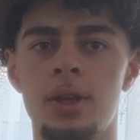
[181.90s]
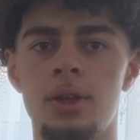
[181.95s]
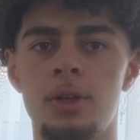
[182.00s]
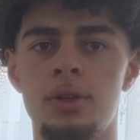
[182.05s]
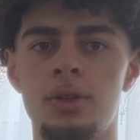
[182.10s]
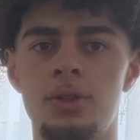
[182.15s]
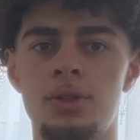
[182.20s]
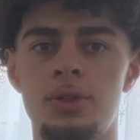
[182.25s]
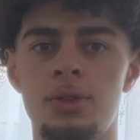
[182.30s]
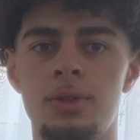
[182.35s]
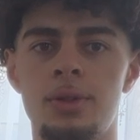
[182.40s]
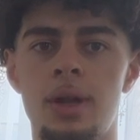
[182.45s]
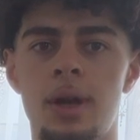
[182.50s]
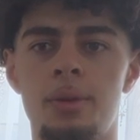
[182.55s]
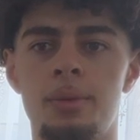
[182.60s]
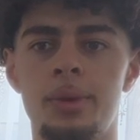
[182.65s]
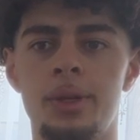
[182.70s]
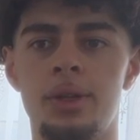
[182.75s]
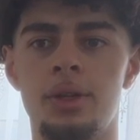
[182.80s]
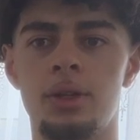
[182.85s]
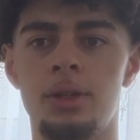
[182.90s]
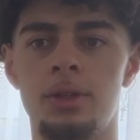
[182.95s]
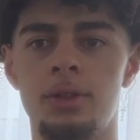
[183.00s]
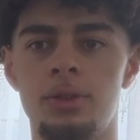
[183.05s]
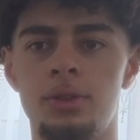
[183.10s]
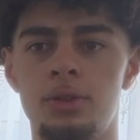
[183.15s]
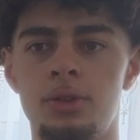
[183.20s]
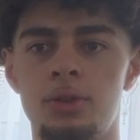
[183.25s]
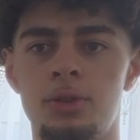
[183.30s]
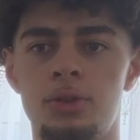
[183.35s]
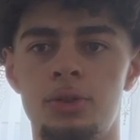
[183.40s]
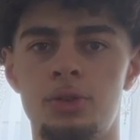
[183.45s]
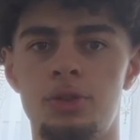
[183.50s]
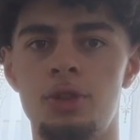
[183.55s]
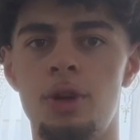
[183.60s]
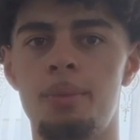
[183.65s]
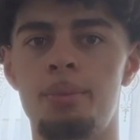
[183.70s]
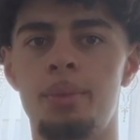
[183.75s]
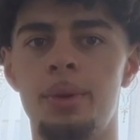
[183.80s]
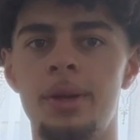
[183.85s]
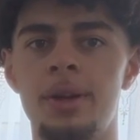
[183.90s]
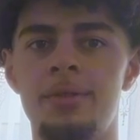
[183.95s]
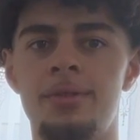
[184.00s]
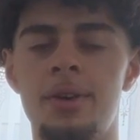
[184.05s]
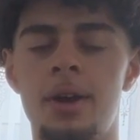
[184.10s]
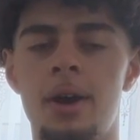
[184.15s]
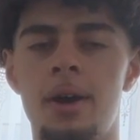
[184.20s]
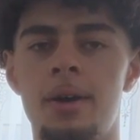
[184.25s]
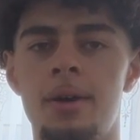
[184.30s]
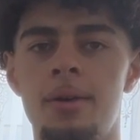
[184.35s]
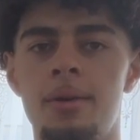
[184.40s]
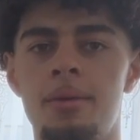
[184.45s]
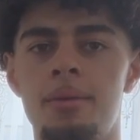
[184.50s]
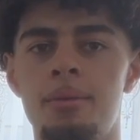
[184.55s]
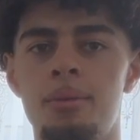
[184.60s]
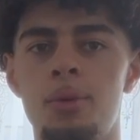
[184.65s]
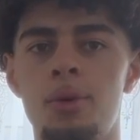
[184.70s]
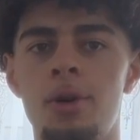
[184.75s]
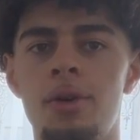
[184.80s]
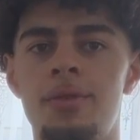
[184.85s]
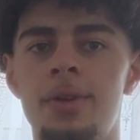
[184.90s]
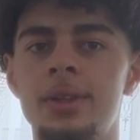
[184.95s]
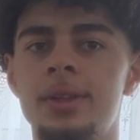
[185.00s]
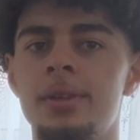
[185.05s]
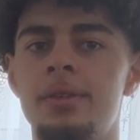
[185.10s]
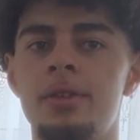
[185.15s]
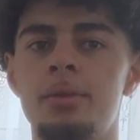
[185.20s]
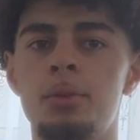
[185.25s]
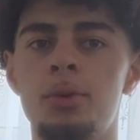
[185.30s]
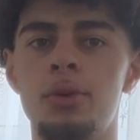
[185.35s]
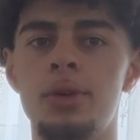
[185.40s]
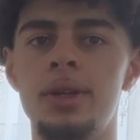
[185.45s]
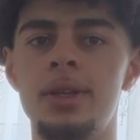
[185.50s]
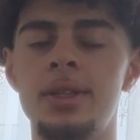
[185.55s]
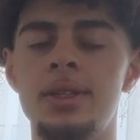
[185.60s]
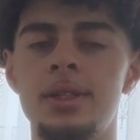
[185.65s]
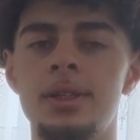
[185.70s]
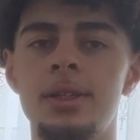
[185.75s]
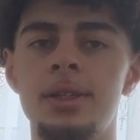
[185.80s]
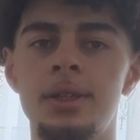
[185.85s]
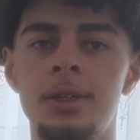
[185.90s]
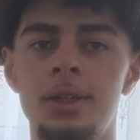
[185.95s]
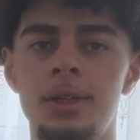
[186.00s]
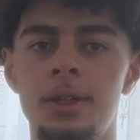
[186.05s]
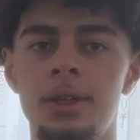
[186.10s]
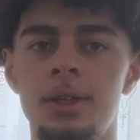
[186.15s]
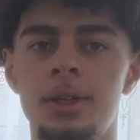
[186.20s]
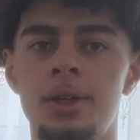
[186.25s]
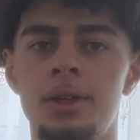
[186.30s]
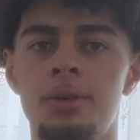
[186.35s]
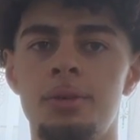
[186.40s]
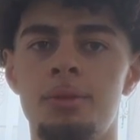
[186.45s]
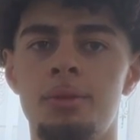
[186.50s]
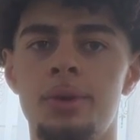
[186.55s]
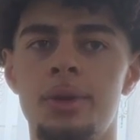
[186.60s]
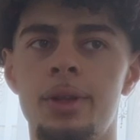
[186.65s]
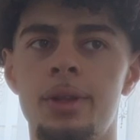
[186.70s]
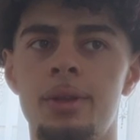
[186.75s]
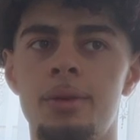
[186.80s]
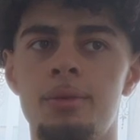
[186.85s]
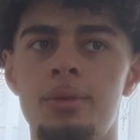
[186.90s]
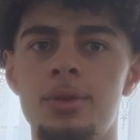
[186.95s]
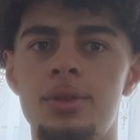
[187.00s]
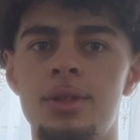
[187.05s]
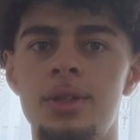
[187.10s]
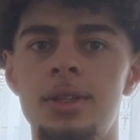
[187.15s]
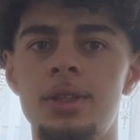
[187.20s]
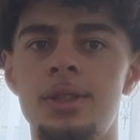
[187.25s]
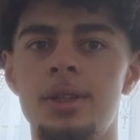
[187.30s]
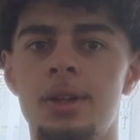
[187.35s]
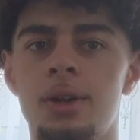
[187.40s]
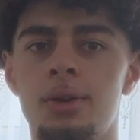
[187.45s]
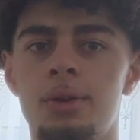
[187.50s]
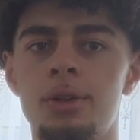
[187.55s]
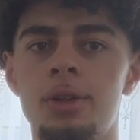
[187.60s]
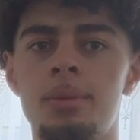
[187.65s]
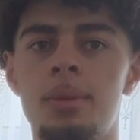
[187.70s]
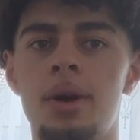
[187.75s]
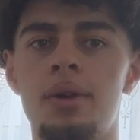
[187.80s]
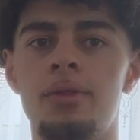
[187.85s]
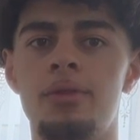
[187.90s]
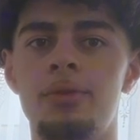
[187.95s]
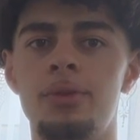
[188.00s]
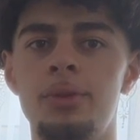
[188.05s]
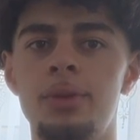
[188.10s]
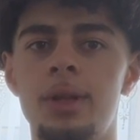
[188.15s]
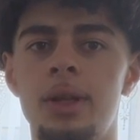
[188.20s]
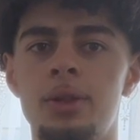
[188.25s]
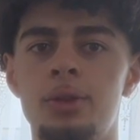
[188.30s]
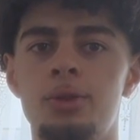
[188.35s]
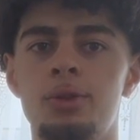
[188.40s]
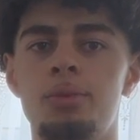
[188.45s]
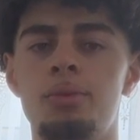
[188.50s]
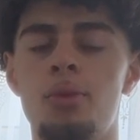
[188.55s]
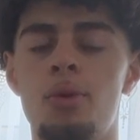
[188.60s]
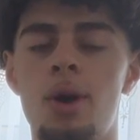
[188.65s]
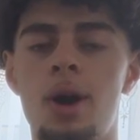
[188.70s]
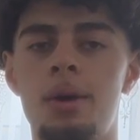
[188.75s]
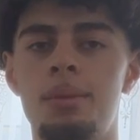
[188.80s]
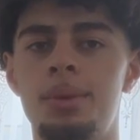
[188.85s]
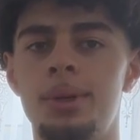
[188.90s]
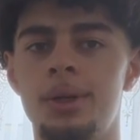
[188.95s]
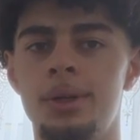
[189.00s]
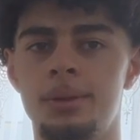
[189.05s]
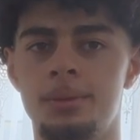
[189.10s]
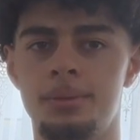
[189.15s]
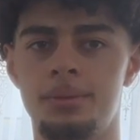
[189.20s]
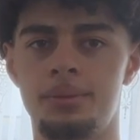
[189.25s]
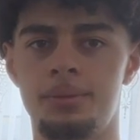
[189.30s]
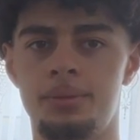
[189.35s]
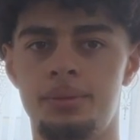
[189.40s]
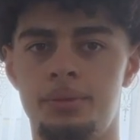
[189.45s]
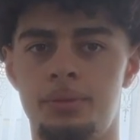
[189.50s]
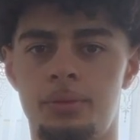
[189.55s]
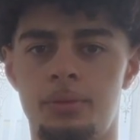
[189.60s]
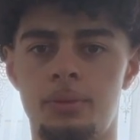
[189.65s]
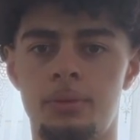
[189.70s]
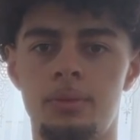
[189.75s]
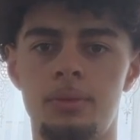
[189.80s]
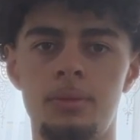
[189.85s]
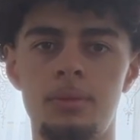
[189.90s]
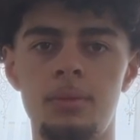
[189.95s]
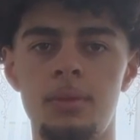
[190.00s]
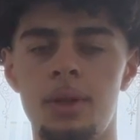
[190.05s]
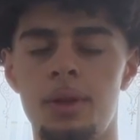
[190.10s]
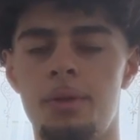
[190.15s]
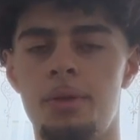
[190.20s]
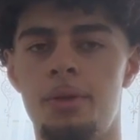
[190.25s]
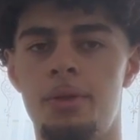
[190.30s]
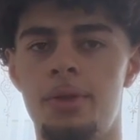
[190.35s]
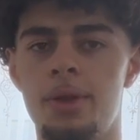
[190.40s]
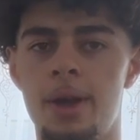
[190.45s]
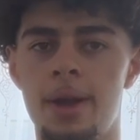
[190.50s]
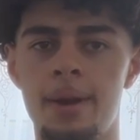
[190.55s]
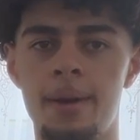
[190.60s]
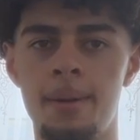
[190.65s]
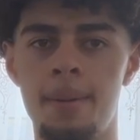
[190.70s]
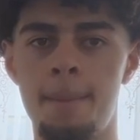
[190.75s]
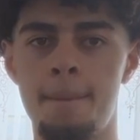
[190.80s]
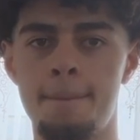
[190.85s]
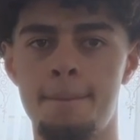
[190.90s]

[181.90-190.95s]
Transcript: so that we can drop body fat more effectively, more easily, with eating a good amount of food and doing more output. And then